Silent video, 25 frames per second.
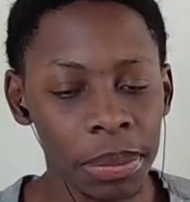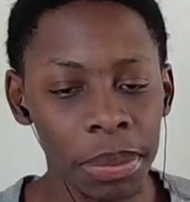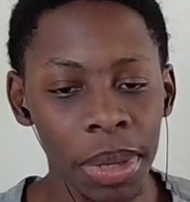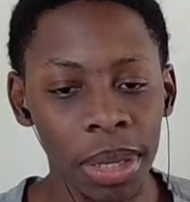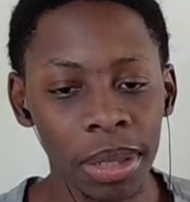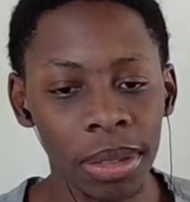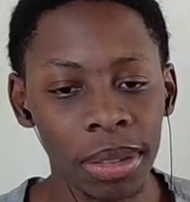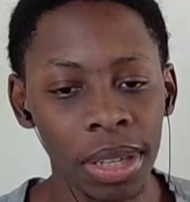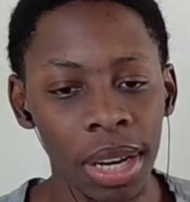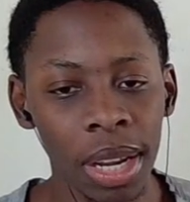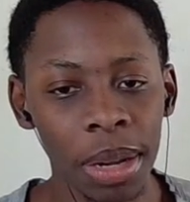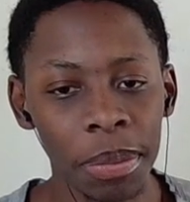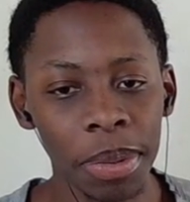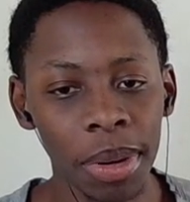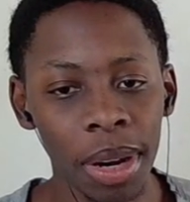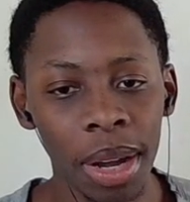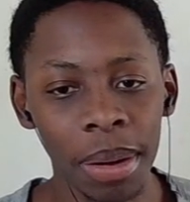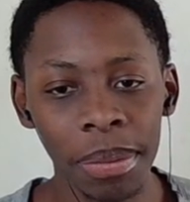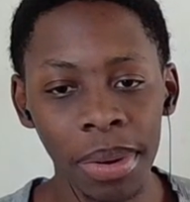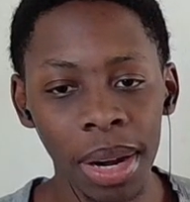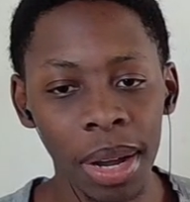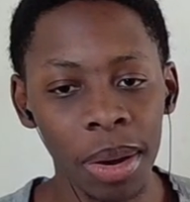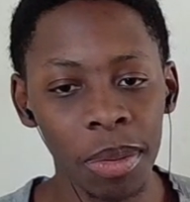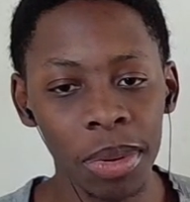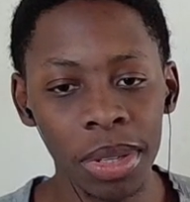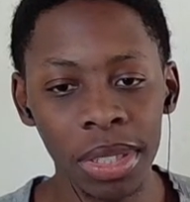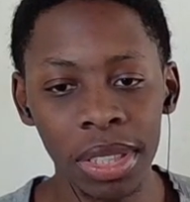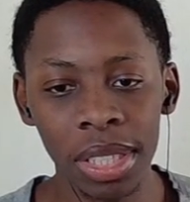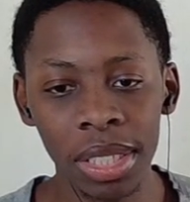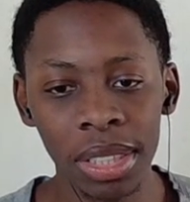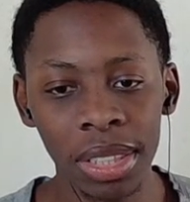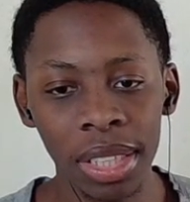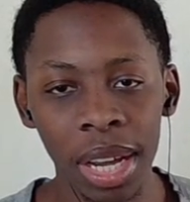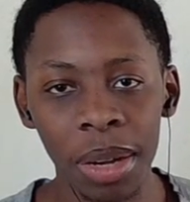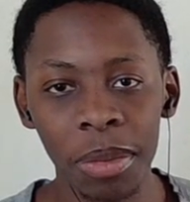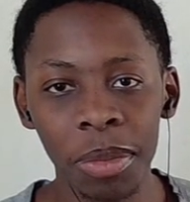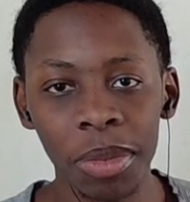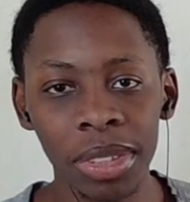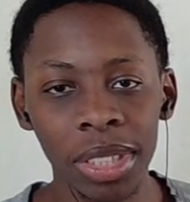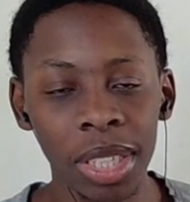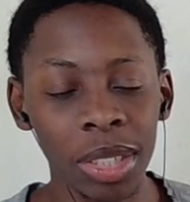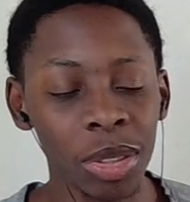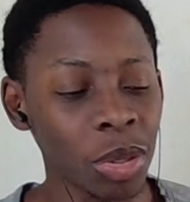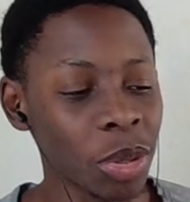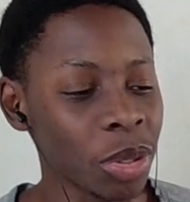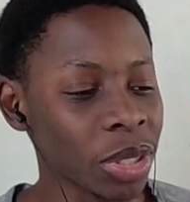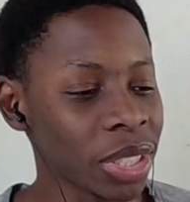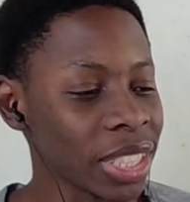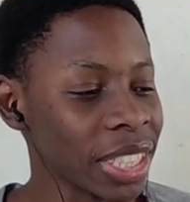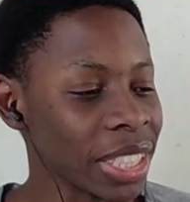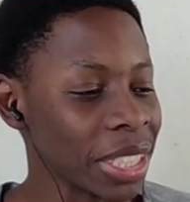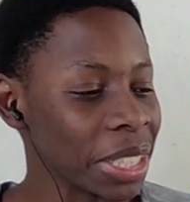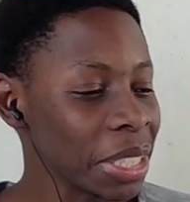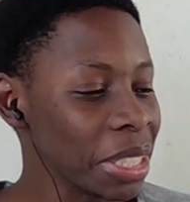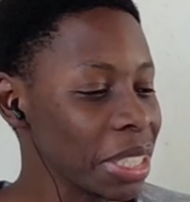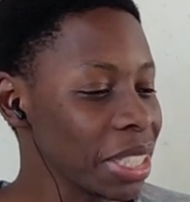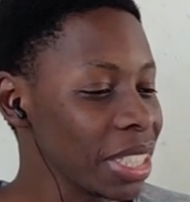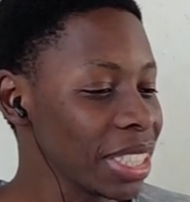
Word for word: I'm not gonna lie, bro. I'm not wasting time with the talking.